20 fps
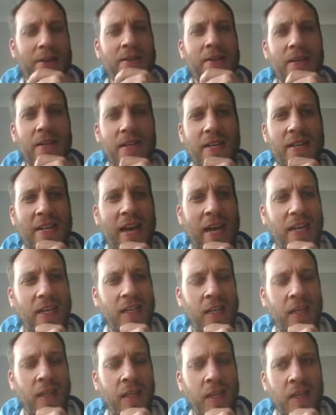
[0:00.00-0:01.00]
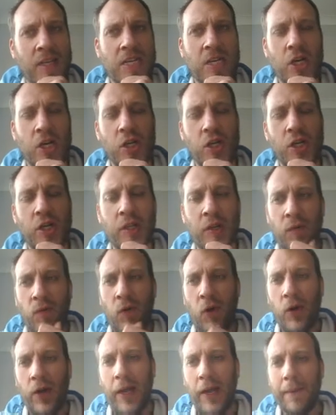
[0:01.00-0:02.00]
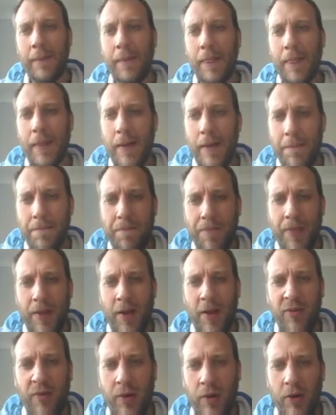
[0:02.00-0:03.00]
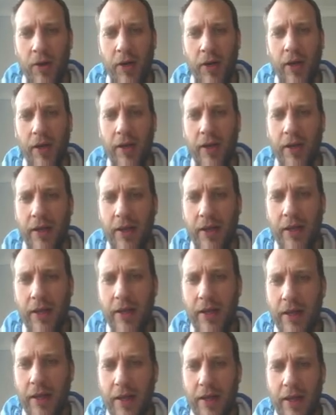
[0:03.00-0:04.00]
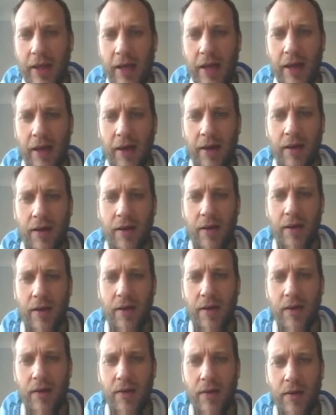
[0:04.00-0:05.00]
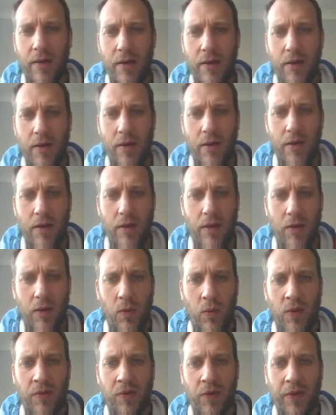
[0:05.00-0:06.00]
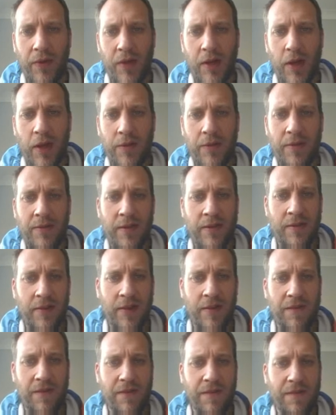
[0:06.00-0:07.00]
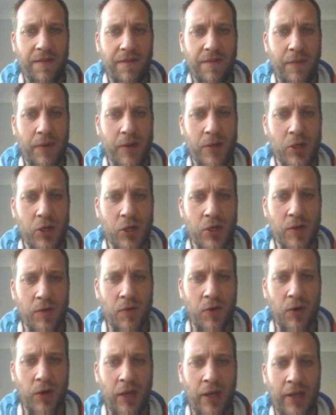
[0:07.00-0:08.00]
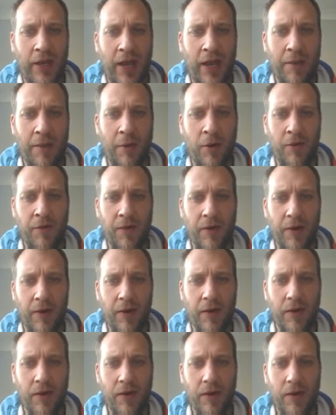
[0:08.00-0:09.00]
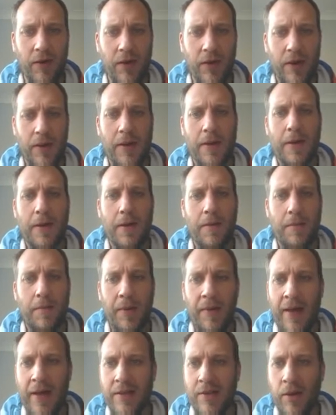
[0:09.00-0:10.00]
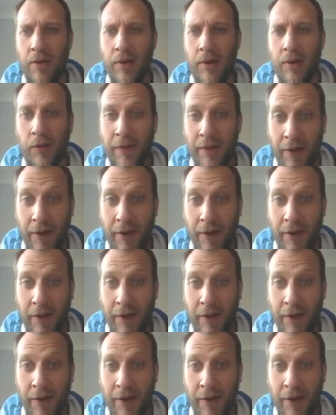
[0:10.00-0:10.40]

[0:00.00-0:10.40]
detecting that it's touching the rocket. Now if we look here, we've got the code that says if we're touching the rocket, game over, but that's only on the